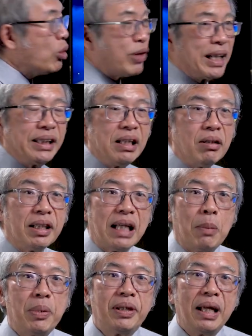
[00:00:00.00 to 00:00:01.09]
are resting on the
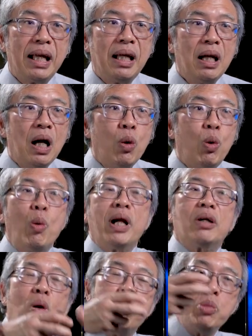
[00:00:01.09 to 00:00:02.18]
Sabbath day, where we're
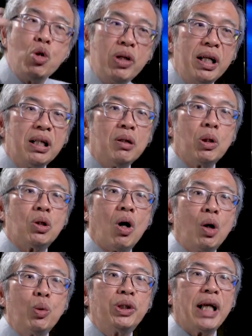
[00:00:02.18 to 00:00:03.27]
communing with
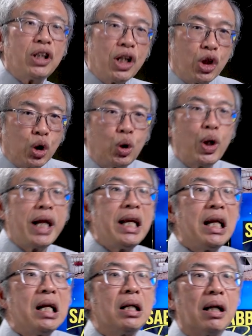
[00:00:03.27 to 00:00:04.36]
God, it's actually a
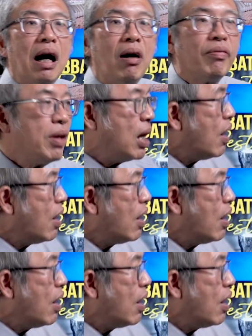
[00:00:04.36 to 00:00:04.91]
training ground